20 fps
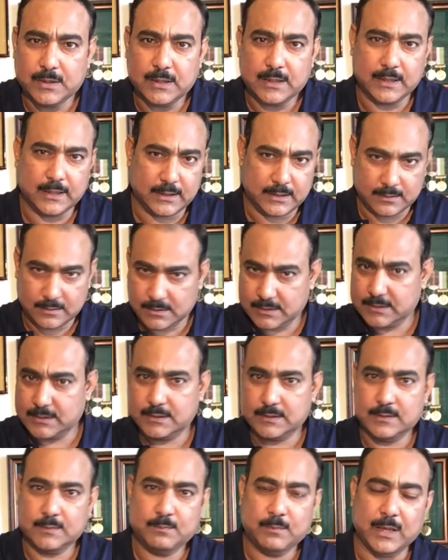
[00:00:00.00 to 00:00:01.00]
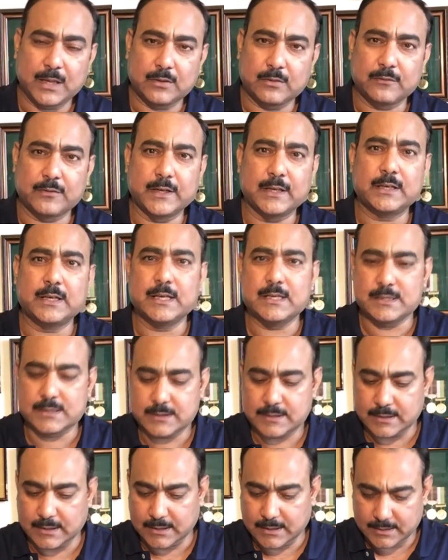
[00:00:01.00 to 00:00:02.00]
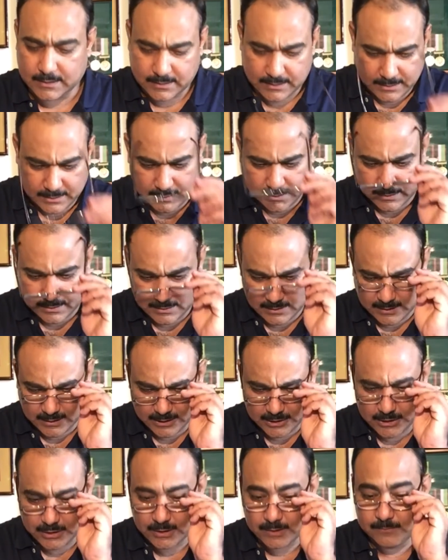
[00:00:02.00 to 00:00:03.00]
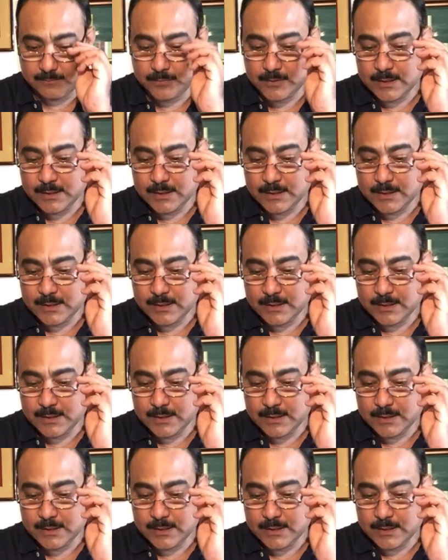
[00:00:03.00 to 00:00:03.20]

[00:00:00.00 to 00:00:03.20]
and part of it is in Asia.